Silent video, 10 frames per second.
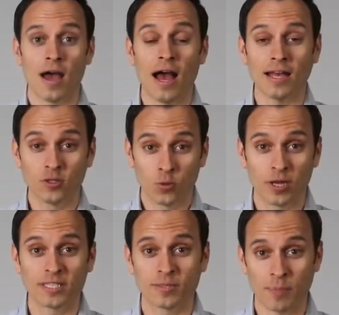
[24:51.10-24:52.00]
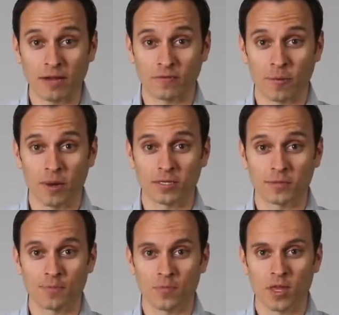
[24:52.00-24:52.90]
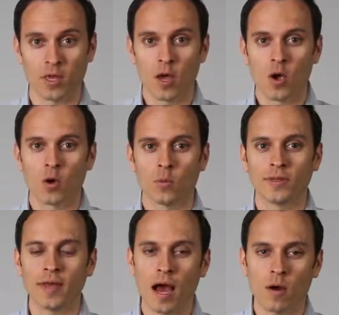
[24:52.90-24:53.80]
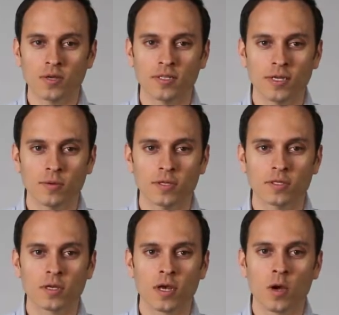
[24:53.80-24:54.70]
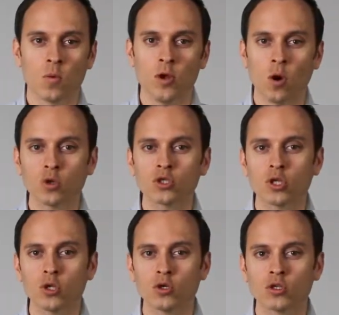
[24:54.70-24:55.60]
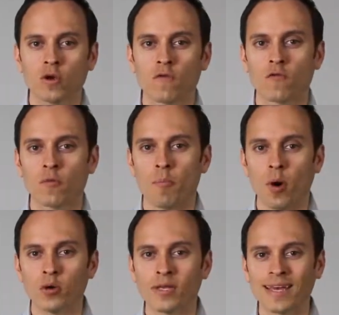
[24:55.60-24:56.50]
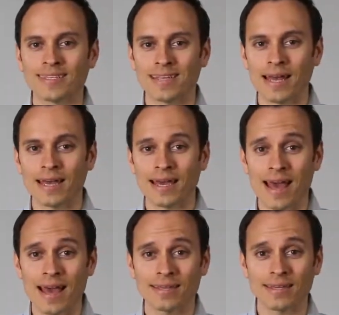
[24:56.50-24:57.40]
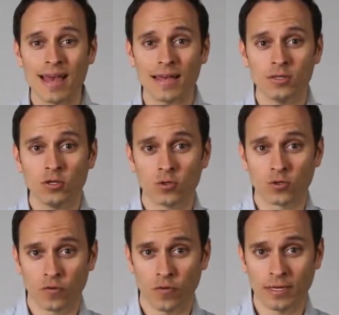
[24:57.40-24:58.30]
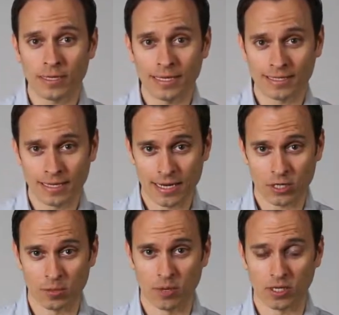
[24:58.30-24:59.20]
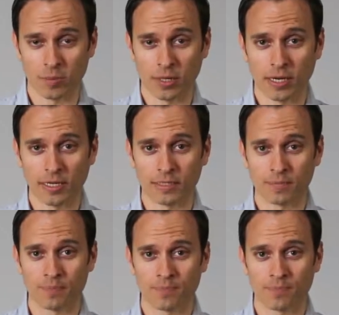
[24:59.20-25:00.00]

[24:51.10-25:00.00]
As you would expect from us, With the AURA series, we also looked for both aesthetic and end-user friendly installation possibilities.